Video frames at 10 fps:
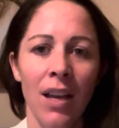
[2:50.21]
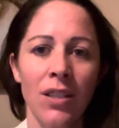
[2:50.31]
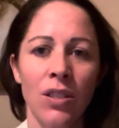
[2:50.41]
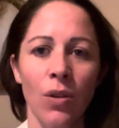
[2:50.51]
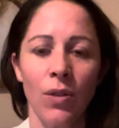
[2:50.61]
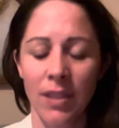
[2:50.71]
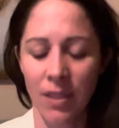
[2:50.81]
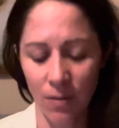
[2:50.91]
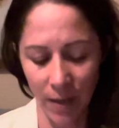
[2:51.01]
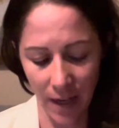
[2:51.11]
So this
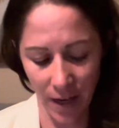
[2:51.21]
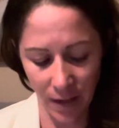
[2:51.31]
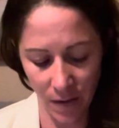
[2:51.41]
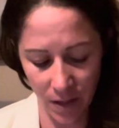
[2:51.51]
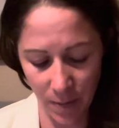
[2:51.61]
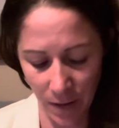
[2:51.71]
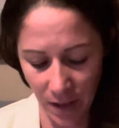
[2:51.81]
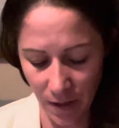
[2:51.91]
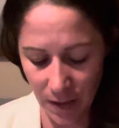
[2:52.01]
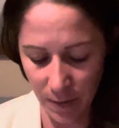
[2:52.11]
is what Gary talks about
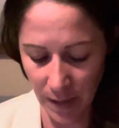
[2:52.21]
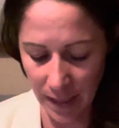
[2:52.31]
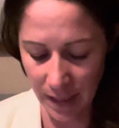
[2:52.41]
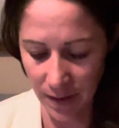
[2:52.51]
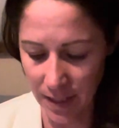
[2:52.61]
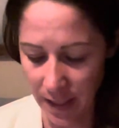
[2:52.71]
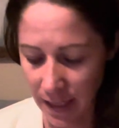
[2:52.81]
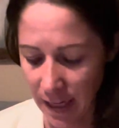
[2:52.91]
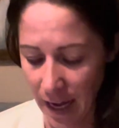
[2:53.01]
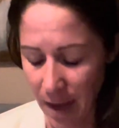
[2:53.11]
here as well. He's like,